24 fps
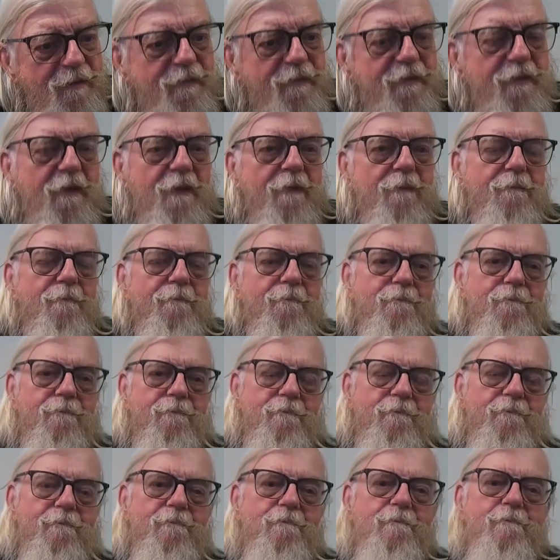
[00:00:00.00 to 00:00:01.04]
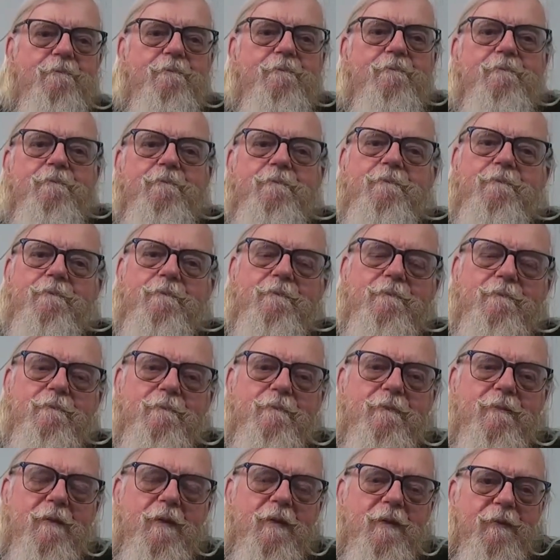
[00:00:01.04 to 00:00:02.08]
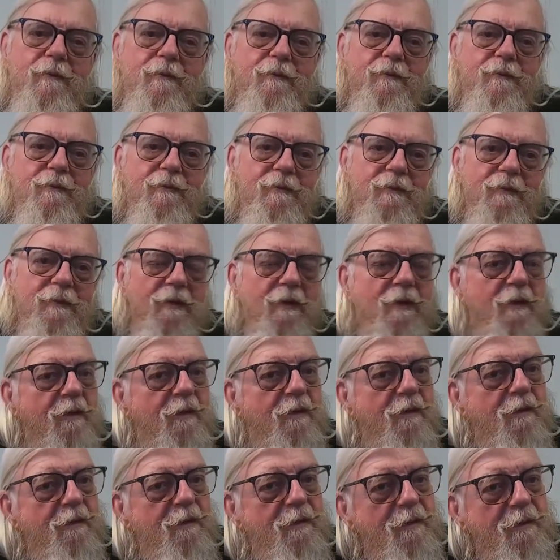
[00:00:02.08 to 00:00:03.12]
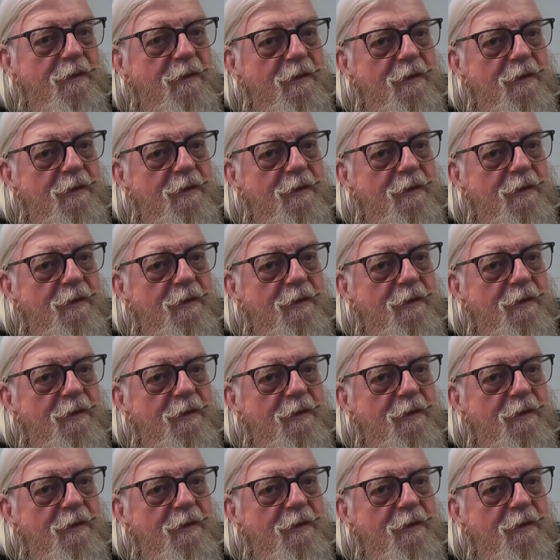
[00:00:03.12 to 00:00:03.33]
then, I guess, after